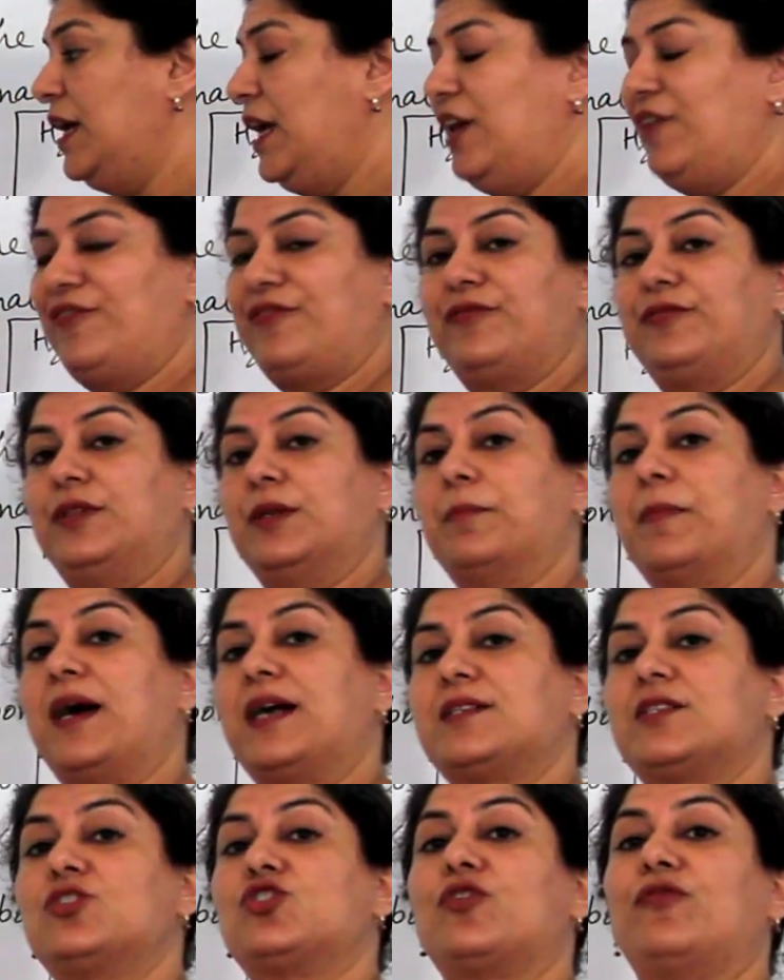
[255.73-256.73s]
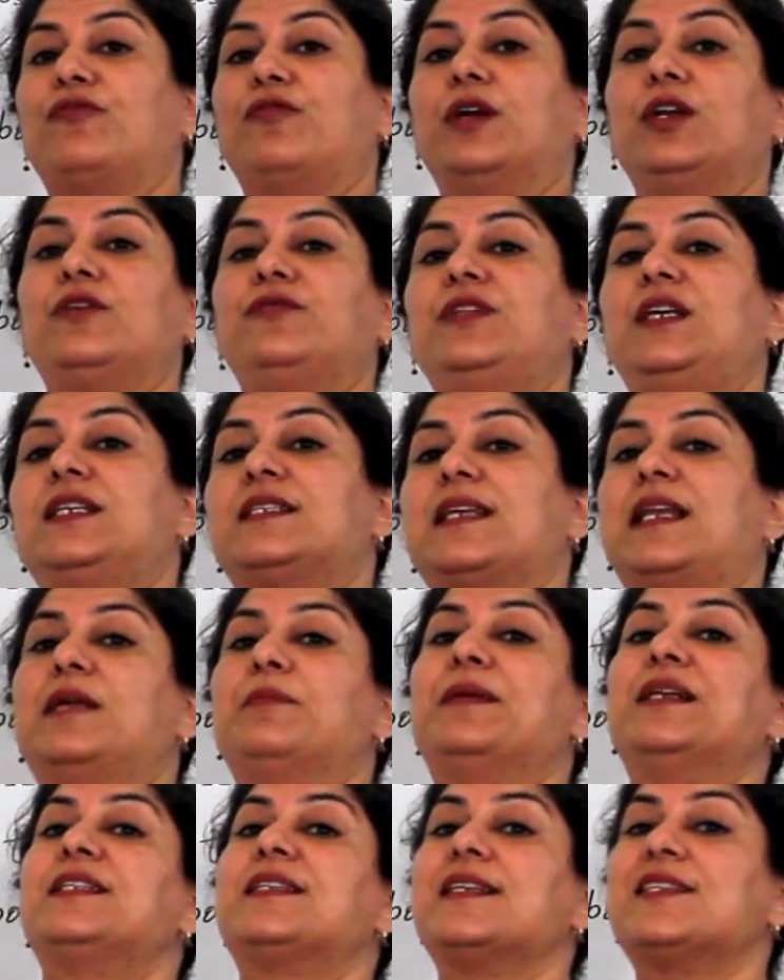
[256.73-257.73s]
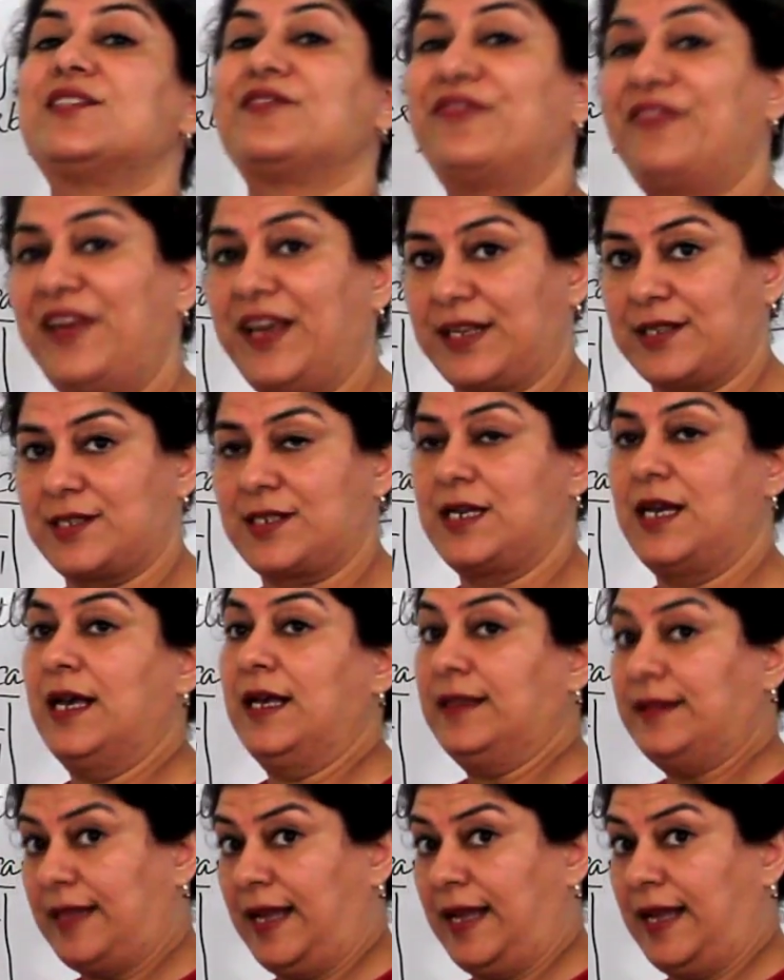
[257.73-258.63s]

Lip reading: If the masses of one of these elements is fixed,